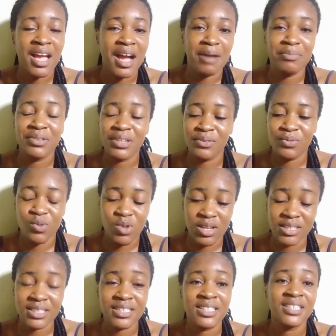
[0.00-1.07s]
I've been
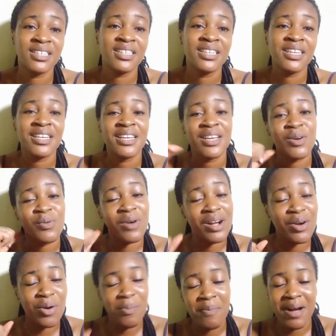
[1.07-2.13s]
influenced.
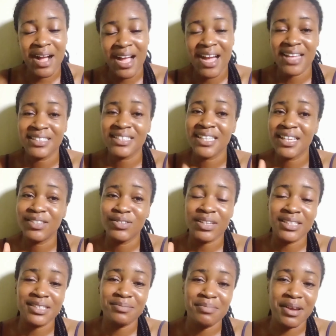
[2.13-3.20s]
Welcome back, guys. In case you
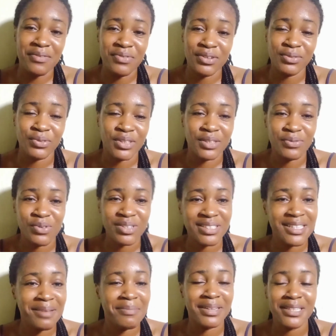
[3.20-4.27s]
are seeing my face for the
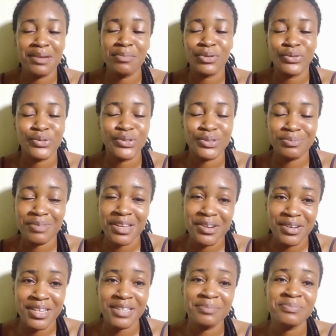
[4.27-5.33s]
first time, my name is
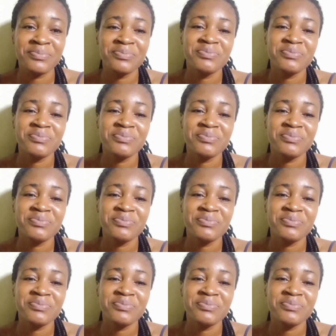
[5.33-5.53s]
Rosemary.